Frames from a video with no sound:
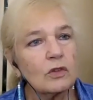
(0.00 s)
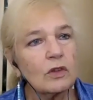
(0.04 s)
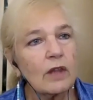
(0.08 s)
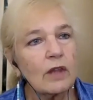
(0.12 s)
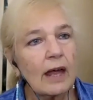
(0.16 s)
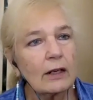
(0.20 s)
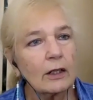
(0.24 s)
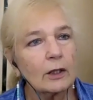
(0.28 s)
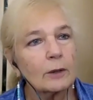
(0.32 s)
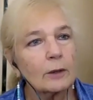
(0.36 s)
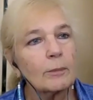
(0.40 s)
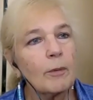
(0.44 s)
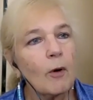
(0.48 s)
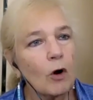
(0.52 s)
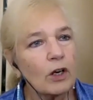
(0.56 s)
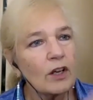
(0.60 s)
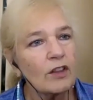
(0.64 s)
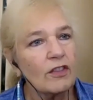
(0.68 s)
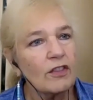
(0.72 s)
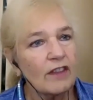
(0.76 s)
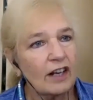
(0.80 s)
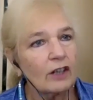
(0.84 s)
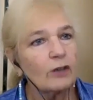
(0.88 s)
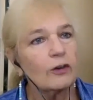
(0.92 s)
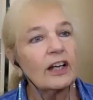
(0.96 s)
that are part of
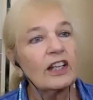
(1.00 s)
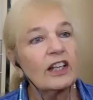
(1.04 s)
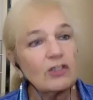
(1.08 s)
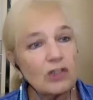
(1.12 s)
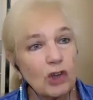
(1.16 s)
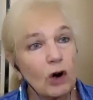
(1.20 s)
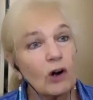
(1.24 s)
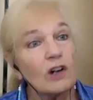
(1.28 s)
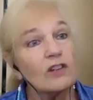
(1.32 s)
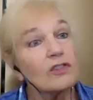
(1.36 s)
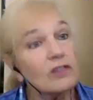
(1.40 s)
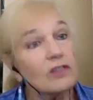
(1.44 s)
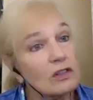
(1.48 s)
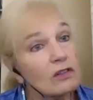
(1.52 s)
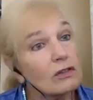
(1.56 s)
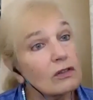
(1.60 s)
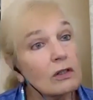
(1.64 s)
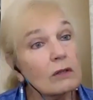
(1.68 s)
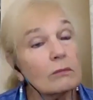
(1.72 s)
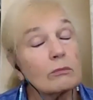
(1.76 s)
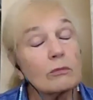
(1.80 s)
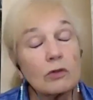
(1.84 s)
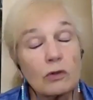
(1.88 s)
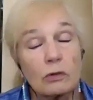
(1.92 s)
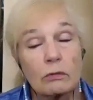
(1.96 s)
their HR
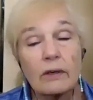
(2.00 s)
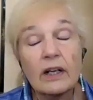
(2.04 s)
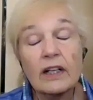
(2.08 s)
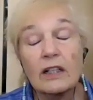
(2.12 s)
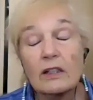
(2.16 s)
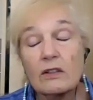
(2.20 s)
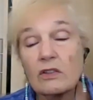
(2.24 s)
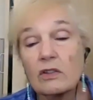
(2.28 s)
systems, right?